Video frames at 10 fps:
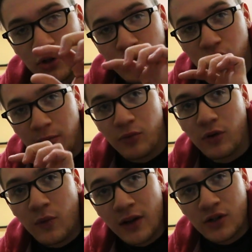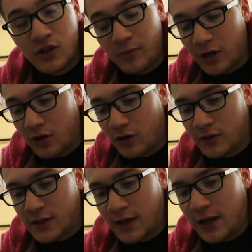strip where the weather stripping
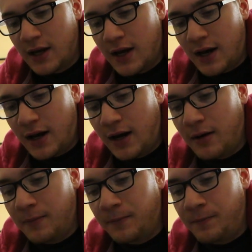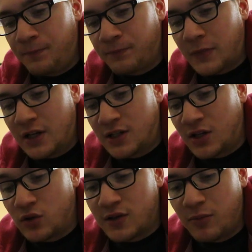goes is
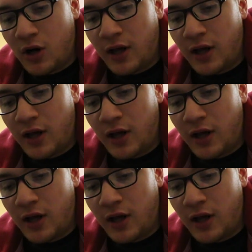so small.